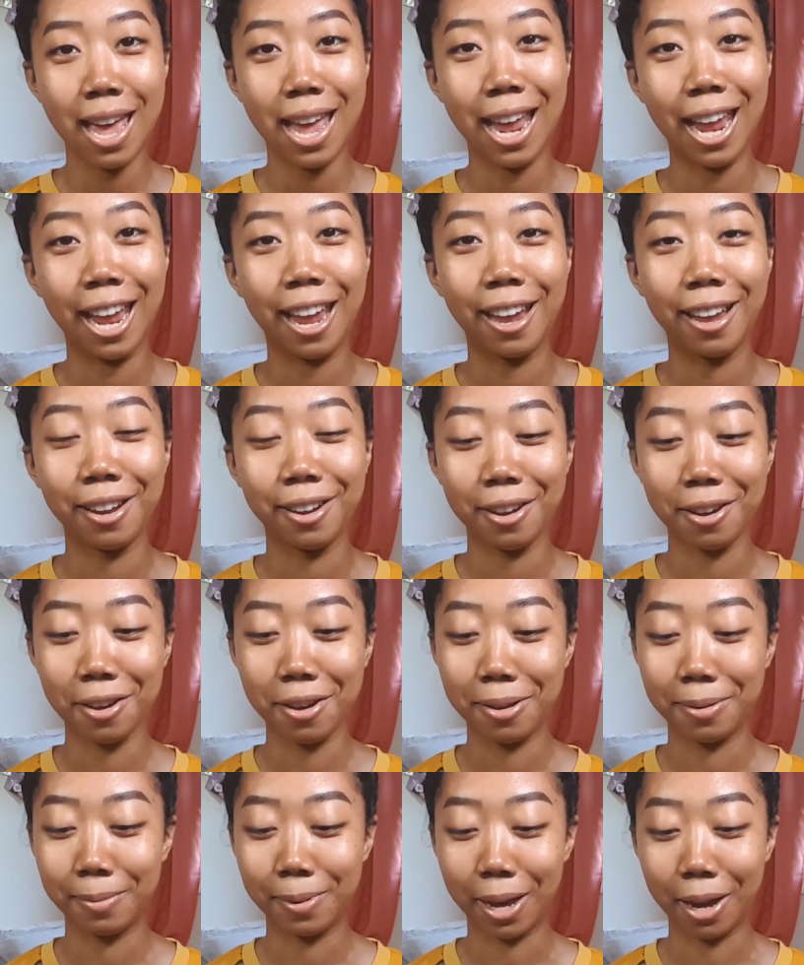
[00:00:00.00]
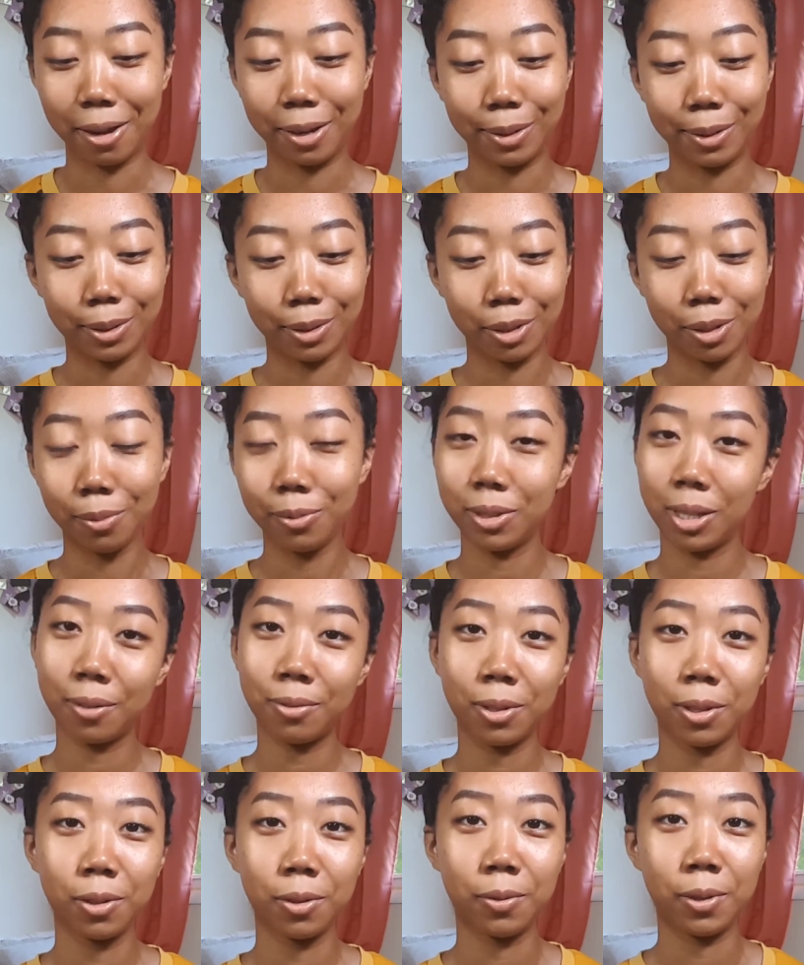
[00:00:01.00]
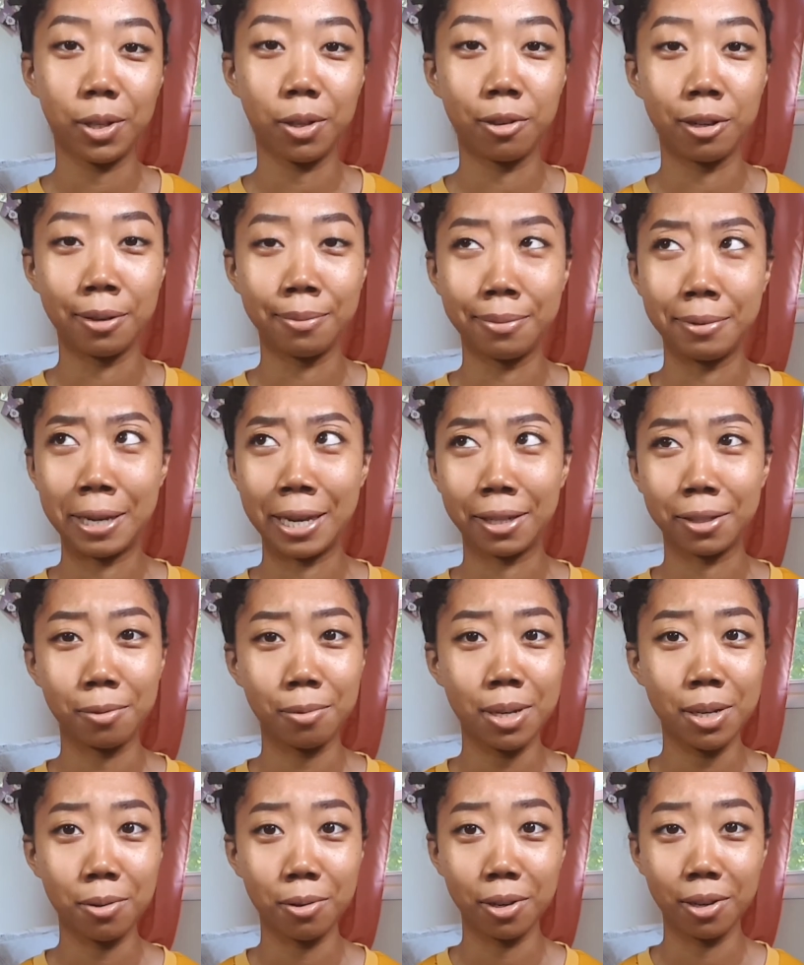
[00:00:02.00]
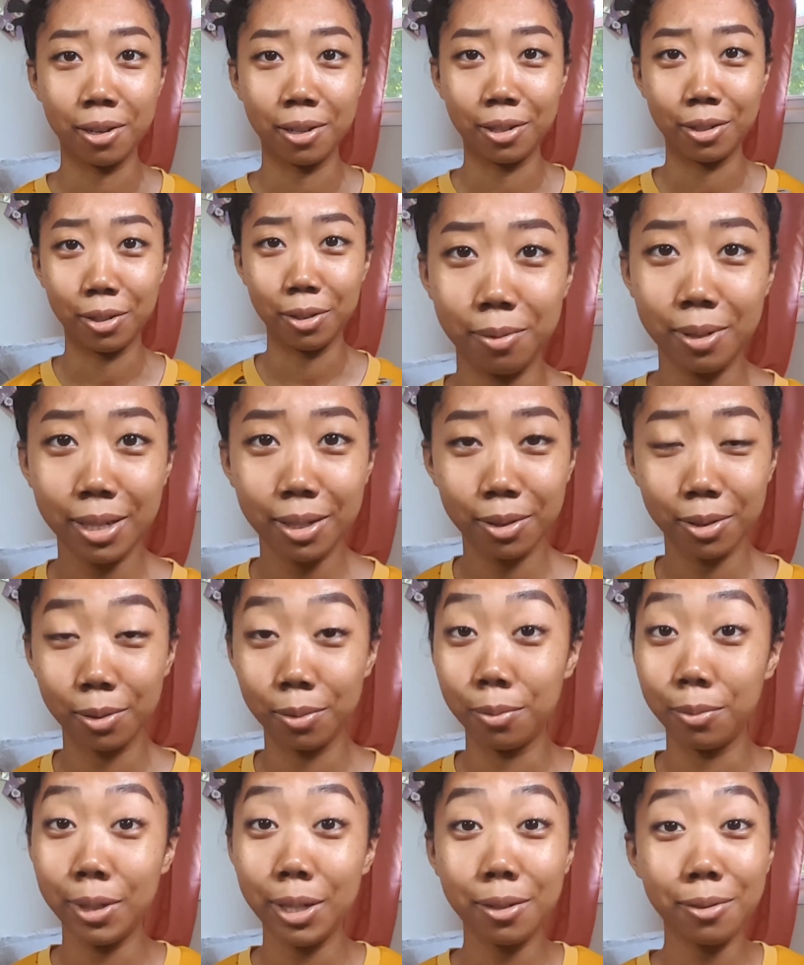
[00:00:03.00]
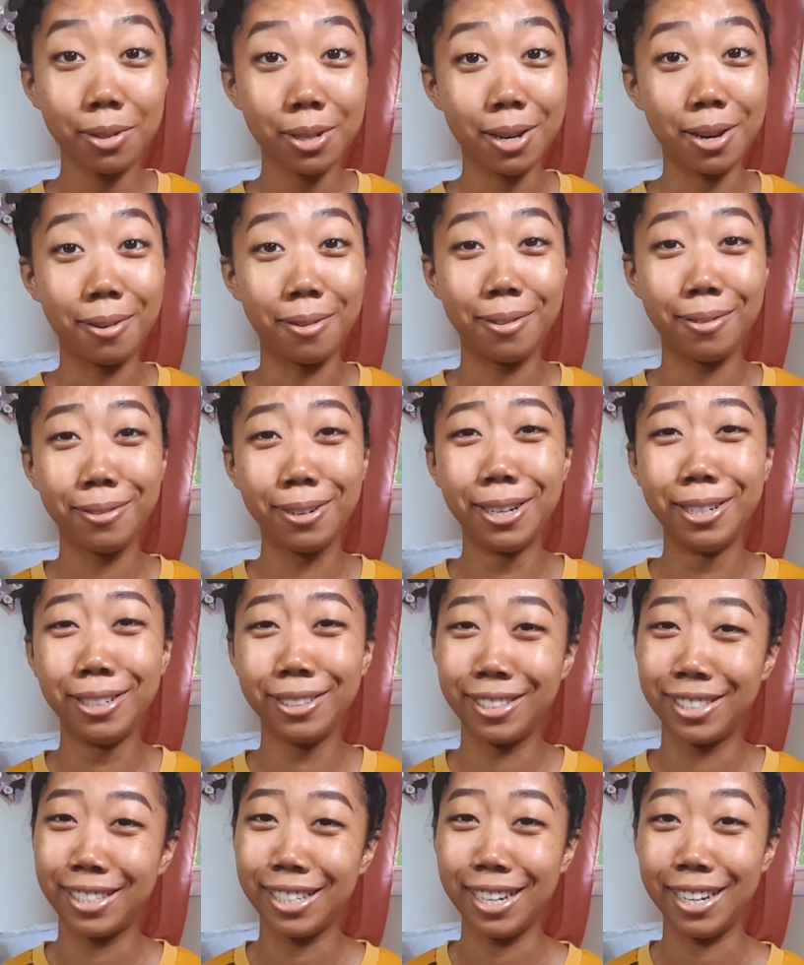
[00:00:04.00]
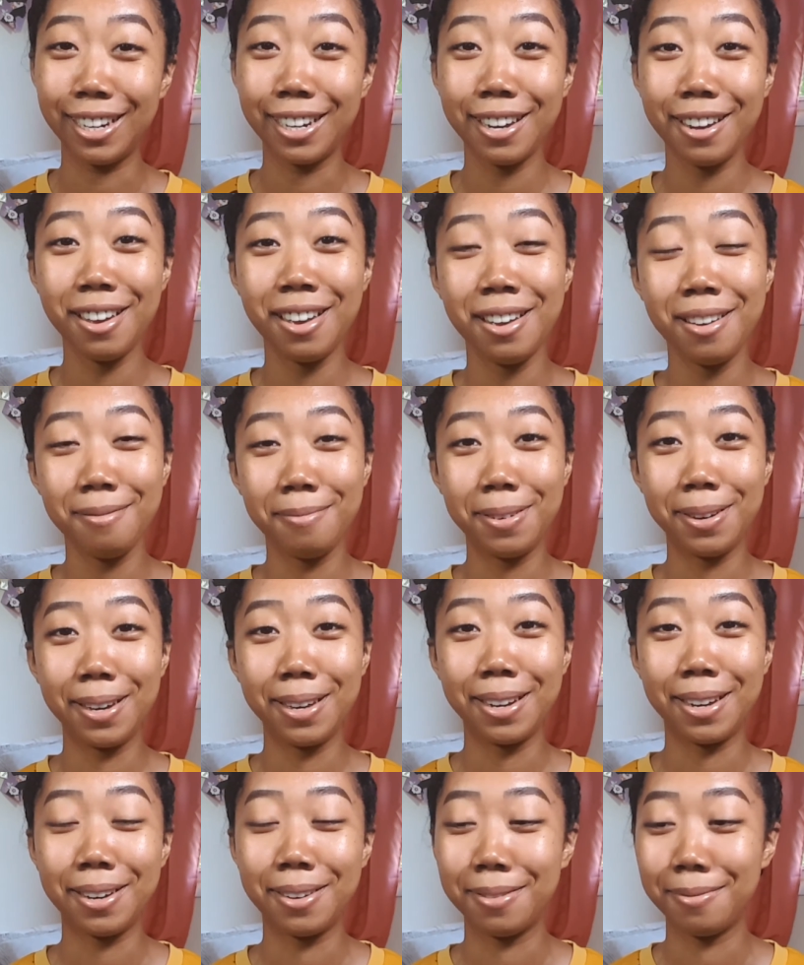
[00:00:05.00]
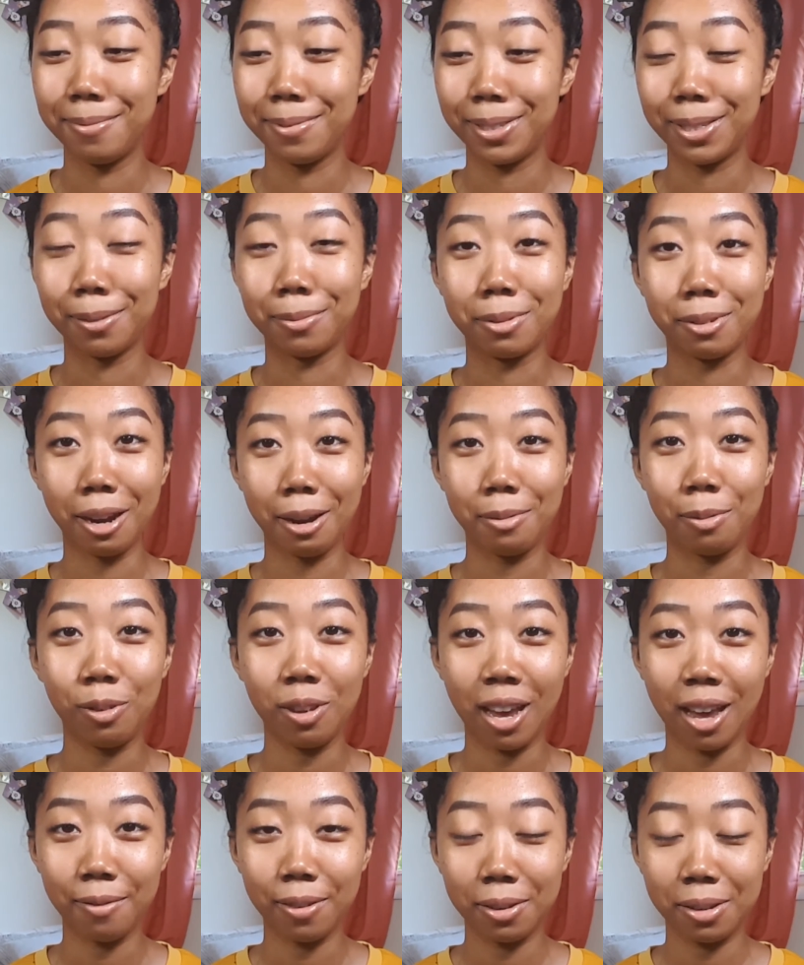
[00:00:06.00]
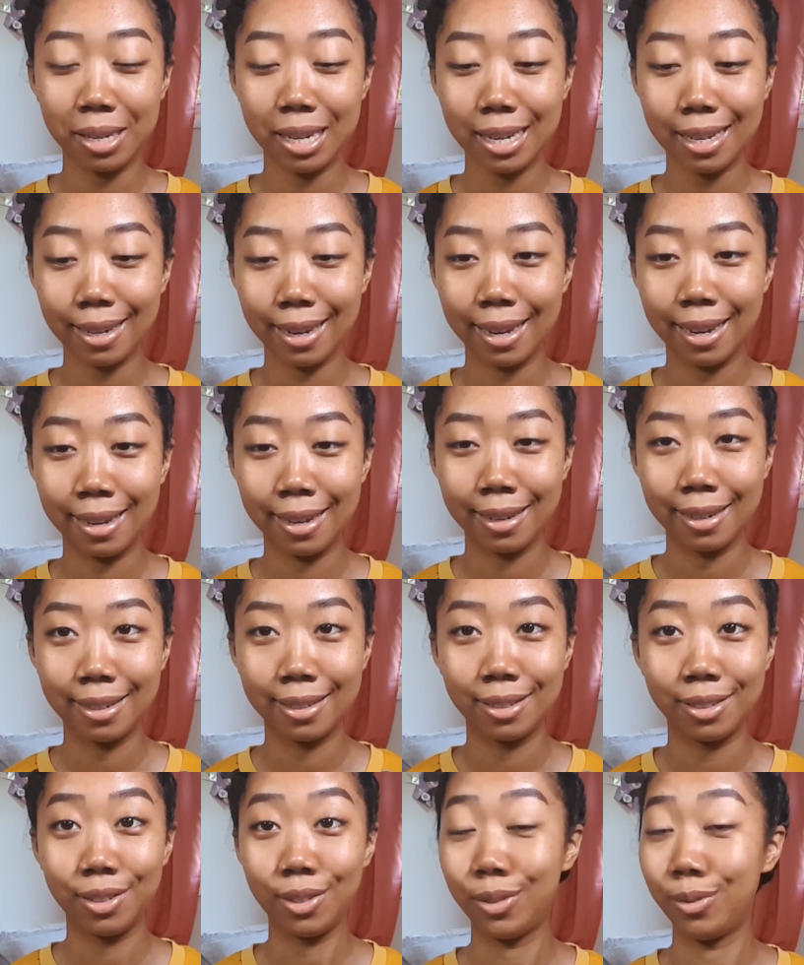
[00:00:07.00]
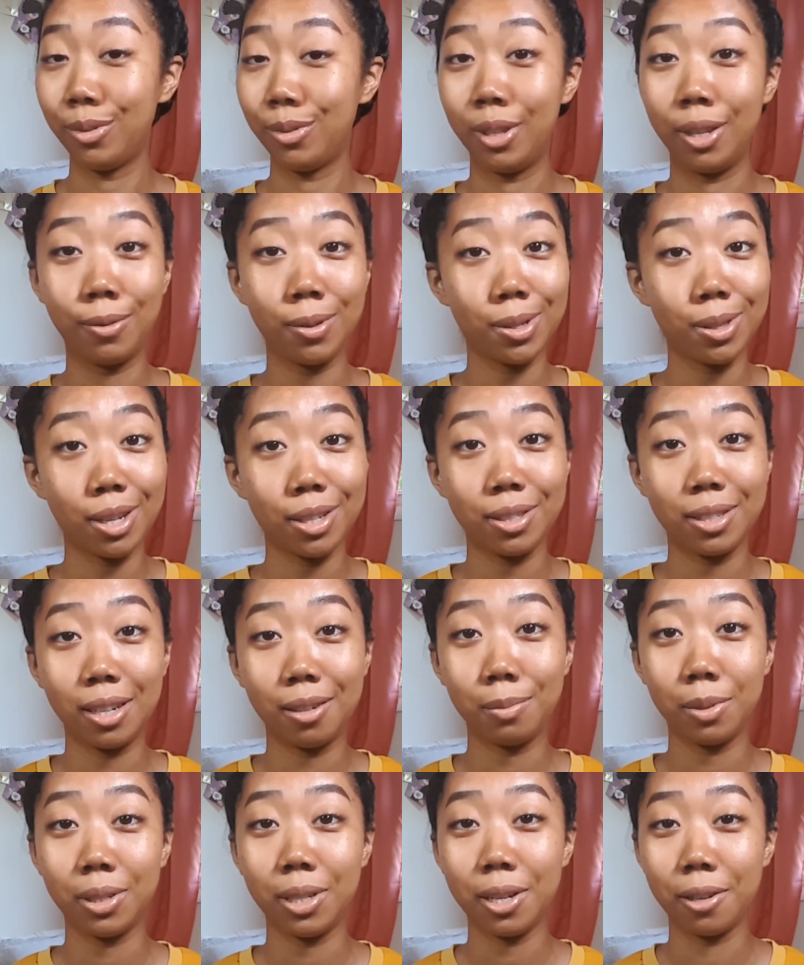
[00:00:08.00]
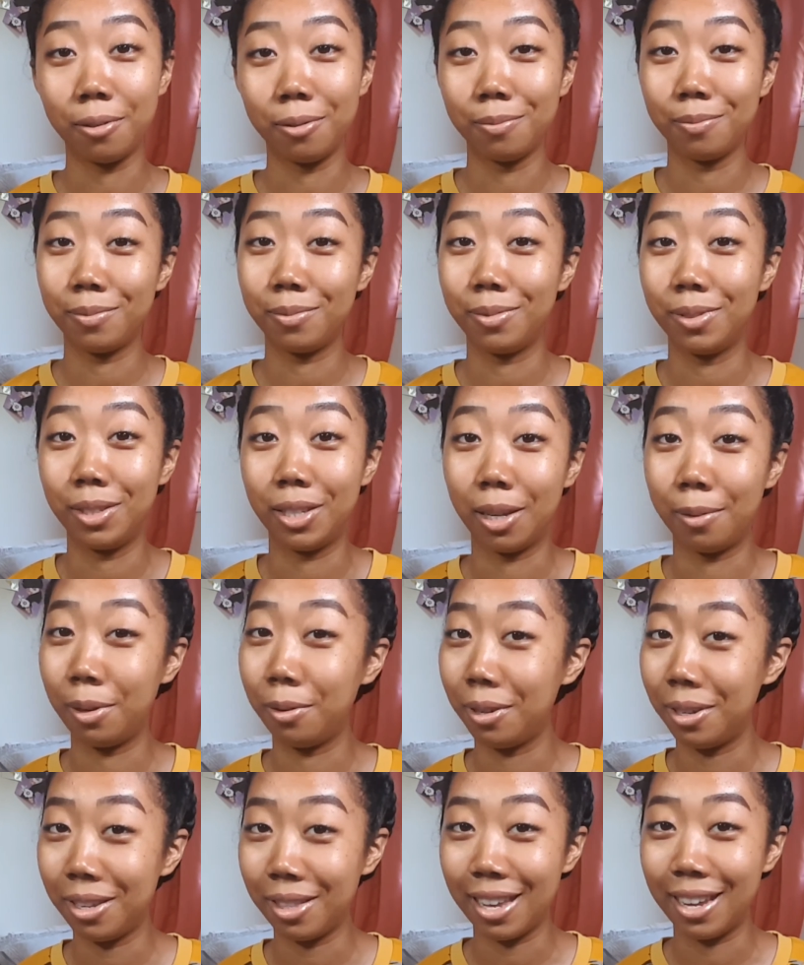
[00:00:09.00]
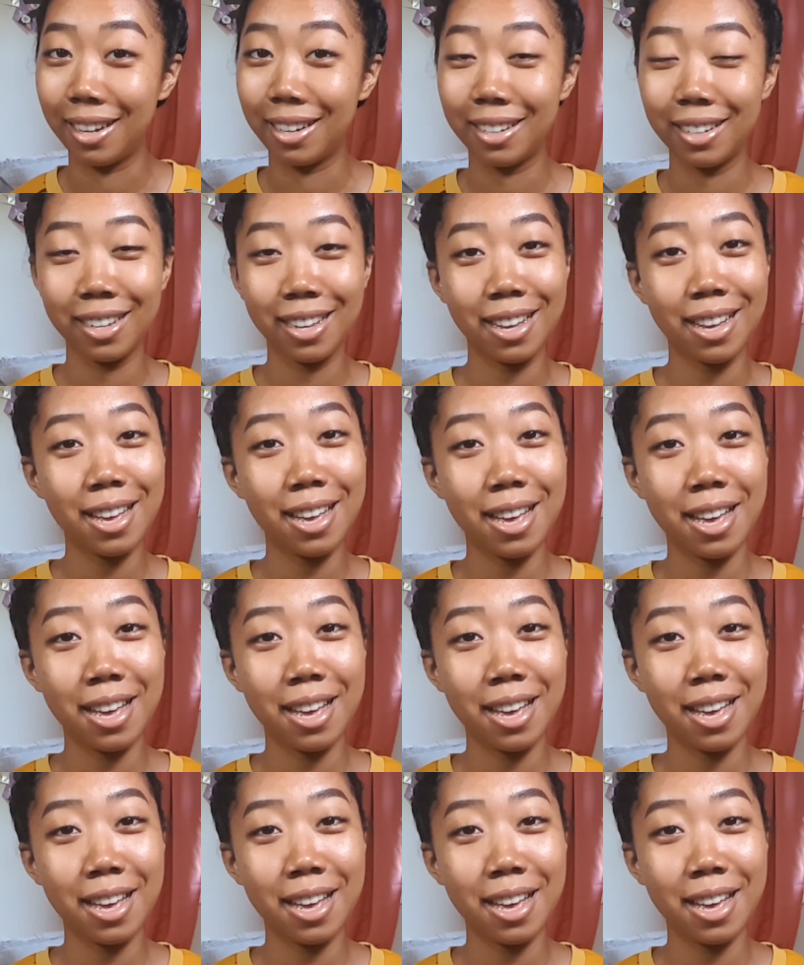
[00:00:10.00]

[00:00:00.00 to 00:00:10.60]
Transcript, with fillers: And um, I will hopefully have another video up next week or in two weeks. We don't know. We'll see. But um, subscribe if you haven't yet, and leave your thoughts down below. Tell me what you think.